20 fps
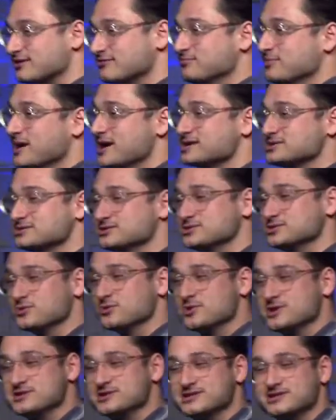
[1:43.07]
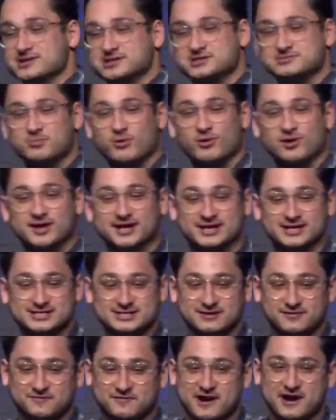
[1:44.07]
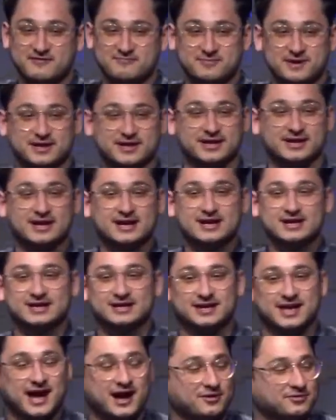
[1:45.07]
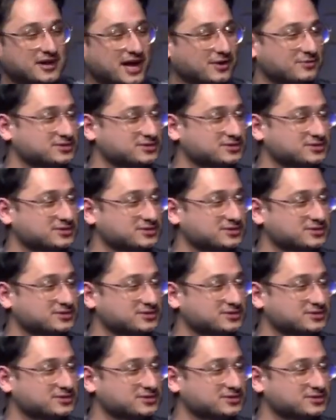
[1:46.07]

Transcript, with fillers: of Pastor Tori. Then this morning, as the five minute countdown